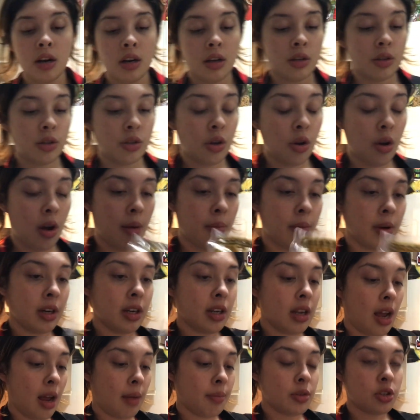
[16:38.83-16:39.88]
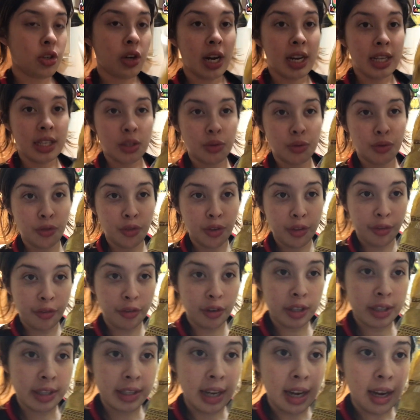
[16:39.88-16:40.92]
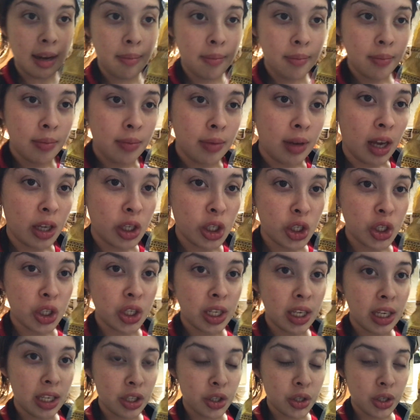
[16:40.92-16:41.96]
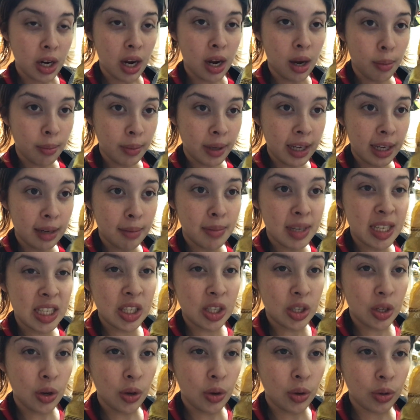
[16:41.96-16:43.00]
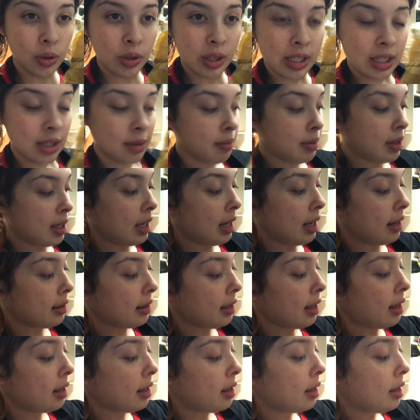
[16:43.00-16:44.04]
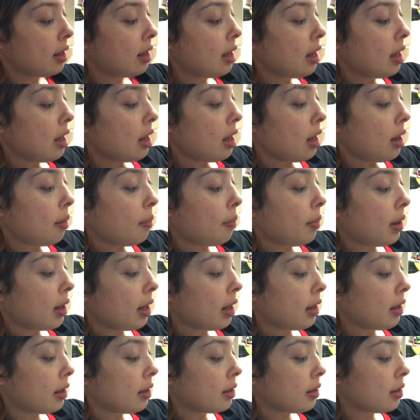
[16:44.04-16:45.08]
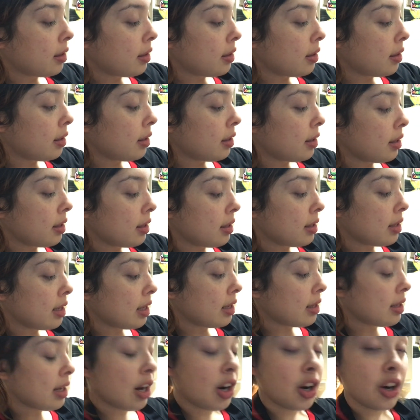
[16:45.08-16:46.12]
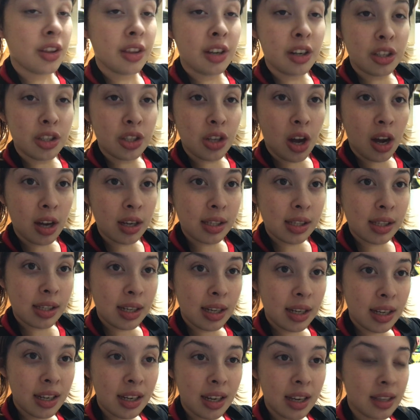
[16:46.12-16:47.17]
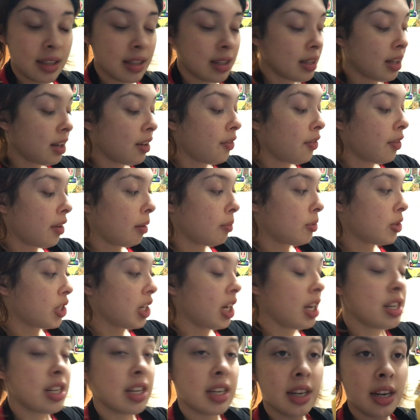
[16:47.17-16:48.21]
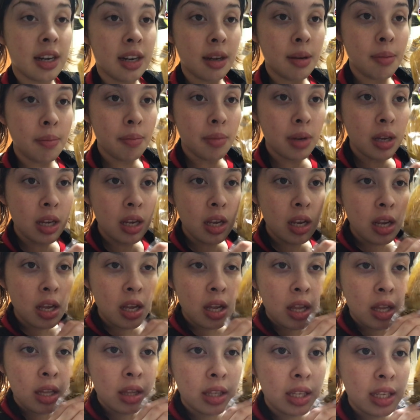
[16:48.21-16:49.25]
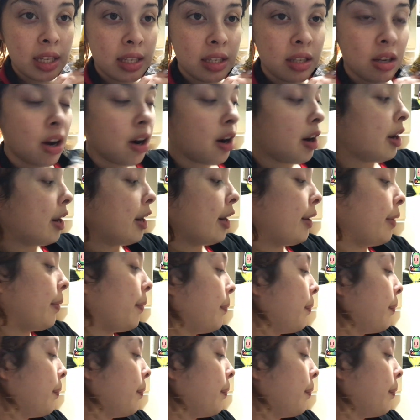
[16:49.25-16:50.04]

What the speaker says: So I'm trying this one for the first time. I usually get Mission or something like that, but since I heard they're toxic and stuff, I'm changing it up. These are